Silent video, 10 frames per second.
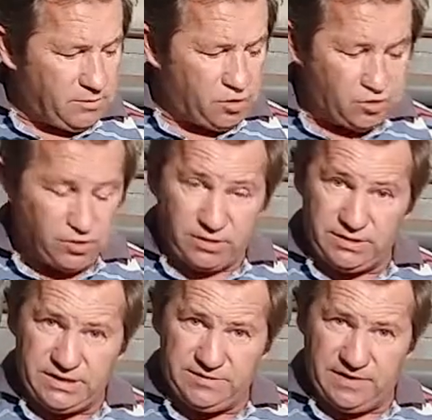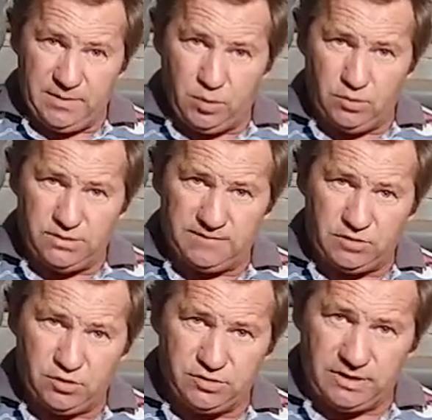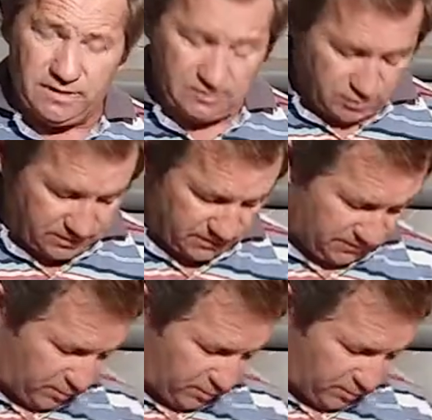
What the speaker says: Truss rods, it's very important to have a truss rod. I'll just